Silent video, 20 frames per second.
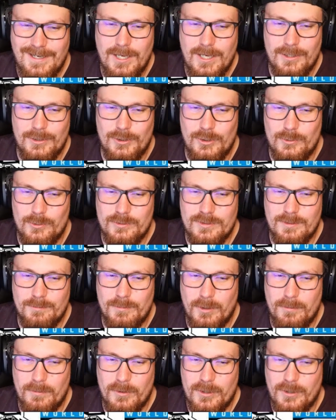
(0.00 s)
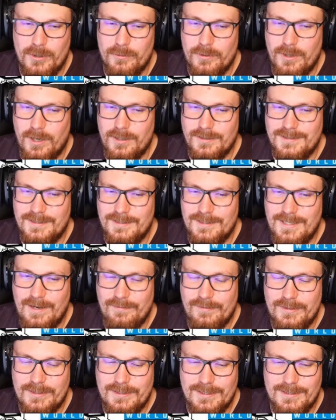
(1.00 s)
use the promo code RC
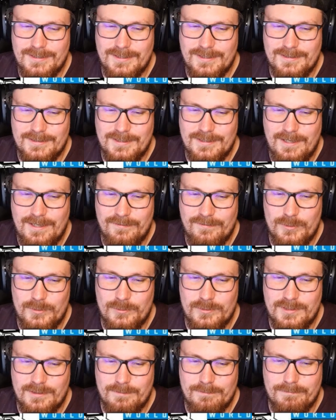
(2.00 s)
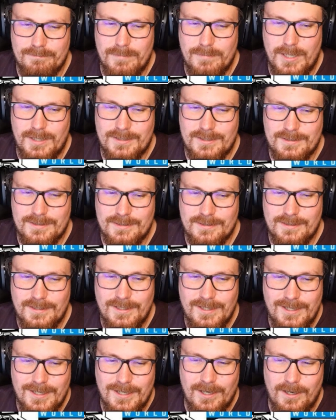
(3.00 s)
Kevin to save you some bucks
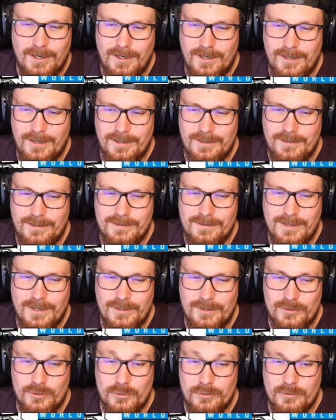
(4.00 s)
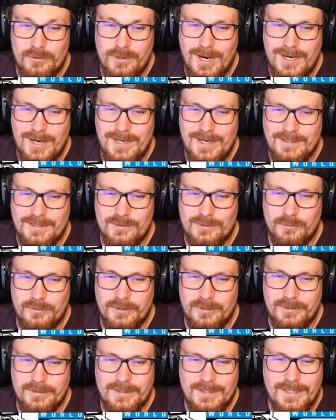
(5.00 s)
on your next
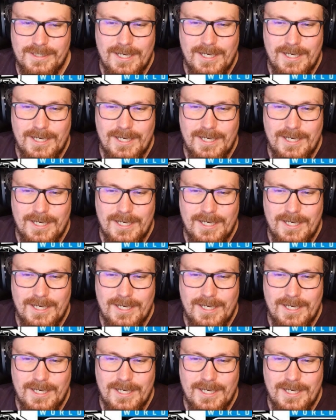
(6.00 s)
order.